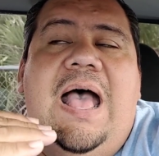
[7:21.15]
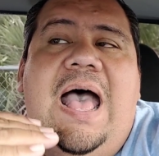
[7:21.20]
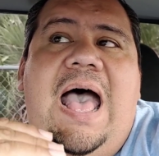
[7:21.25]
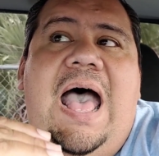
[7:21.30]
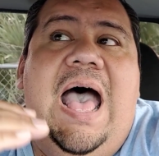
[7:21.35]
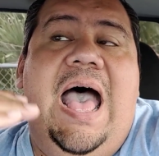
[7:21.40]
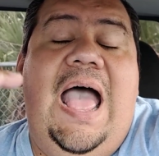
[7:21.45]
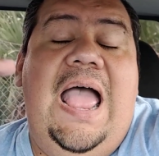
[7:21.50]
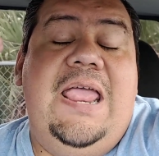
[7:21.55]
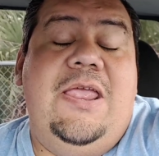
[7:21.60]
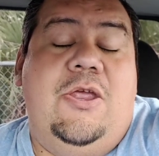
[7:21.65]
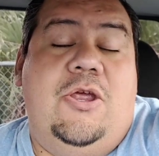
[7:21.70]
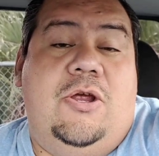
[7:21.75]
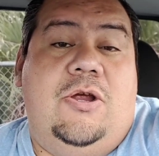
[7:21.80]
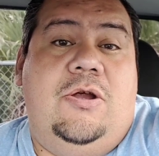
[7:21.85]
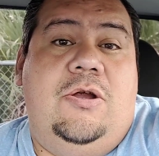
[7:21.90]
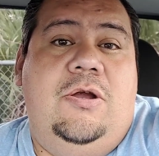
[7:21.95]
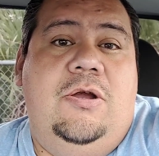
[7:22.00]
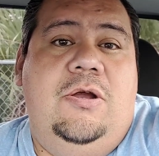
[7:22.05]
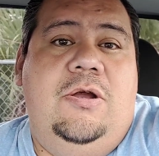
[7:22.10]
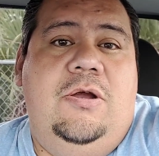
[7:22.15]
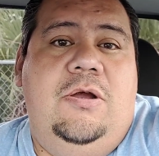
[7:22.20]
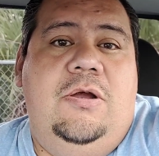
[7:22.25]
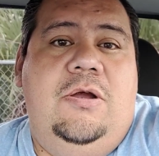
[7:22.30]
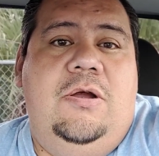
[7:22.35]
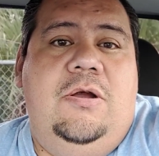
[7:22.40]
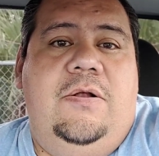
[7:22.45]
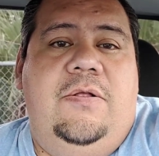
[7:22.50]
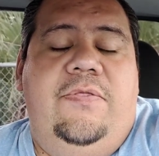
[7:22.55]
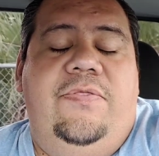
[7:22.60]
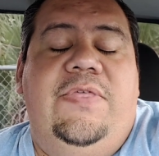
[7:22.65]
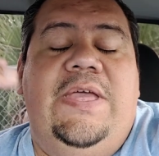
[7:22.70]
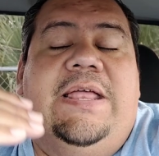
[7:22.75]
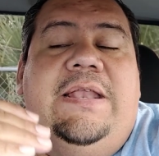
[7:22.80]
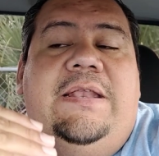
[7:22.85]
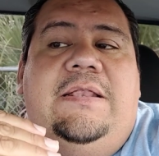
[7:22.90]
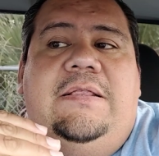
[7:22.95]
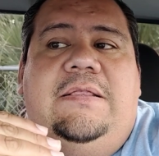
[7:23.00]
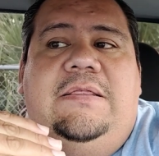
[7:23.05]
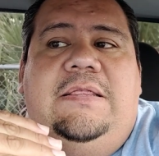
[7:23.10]
higher
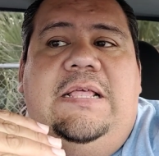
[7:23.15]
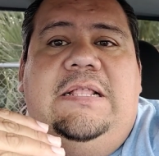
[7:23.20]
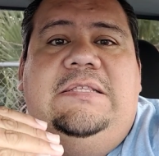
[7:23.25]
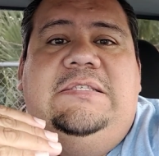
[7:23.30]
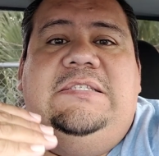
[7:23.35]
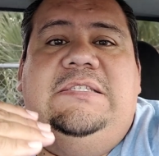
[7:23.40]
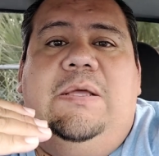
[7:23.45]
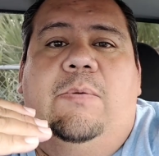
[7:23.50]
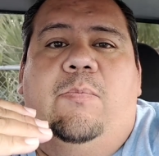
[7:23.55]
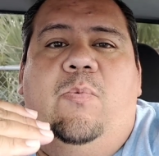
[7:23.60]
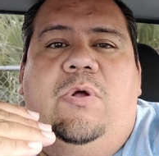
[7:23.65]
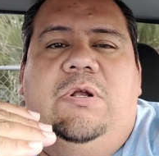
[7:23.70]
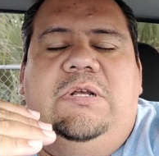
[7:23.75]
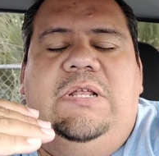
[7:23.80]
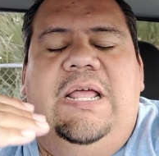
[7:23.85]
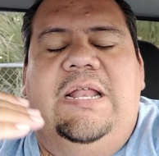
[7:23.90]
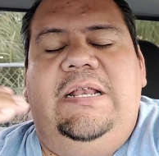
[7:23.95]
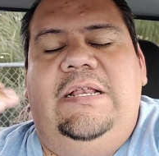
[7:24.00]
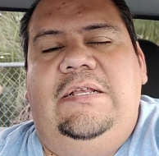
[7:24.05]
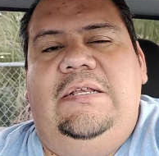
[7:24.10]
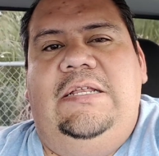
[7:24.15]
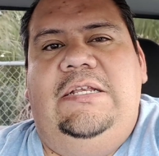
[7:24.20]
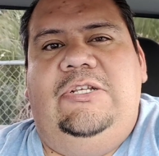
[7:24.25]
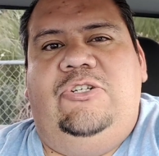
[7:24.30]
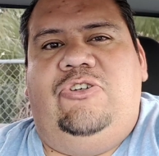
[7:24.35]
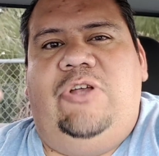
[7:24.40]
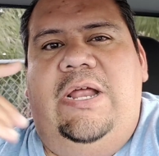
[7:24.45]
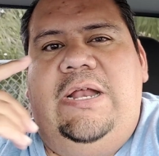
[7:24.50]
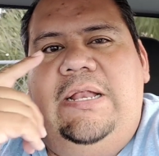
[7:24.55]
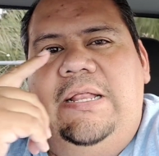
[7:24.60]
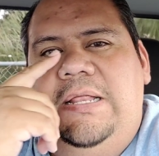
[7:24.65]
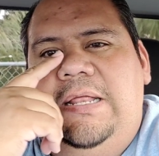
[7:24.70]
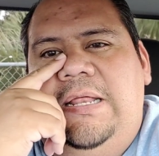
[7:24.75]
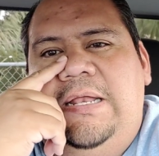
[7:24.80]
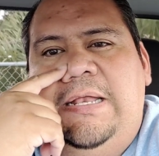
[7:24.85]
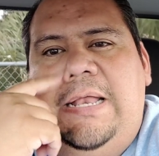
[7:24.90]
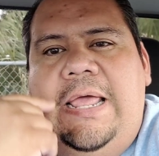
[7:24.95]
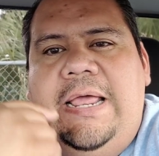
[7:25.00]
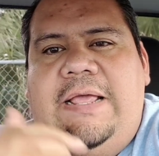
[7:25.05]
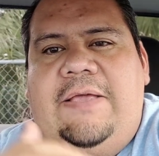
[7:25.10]
than someone getting it traded
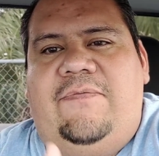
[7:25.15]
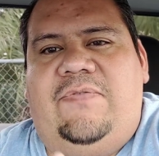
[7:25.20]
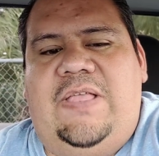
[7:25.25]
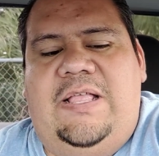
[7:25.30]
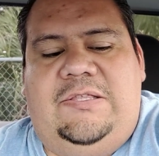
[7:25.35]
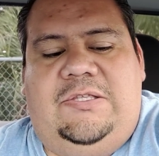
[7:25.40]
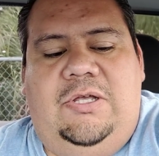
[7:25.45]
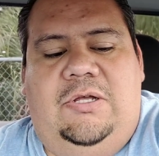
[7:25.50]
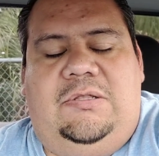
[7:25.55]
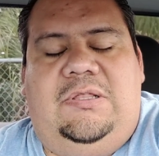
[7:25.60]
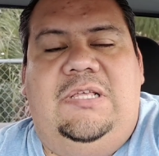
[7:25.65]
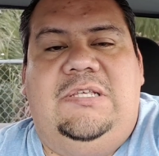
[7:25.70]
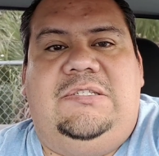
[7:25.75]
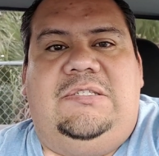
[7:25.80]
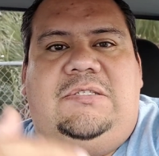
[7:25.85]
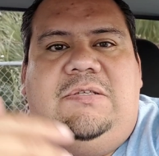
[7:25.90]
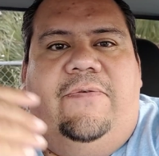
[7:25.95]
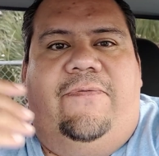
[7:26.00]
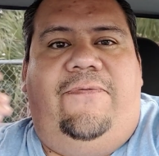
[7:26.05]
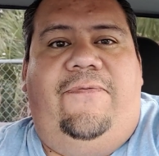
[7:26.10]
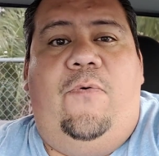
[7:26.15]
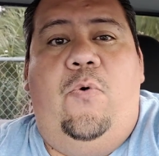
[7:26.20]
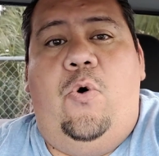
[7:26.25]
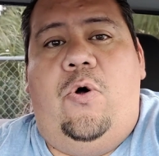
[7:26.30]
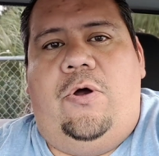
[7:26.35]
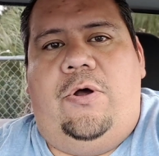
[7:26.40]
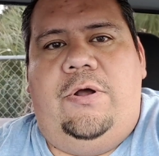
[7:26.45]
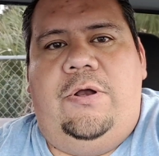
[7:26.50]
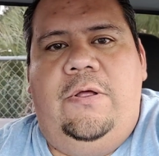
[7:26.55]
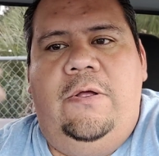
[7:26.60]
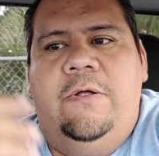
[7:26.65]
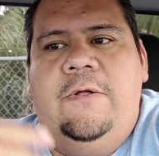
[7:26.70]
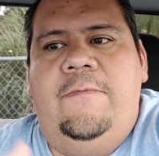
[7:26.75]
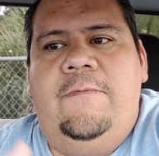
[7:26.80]
in, like if they took this to Ford.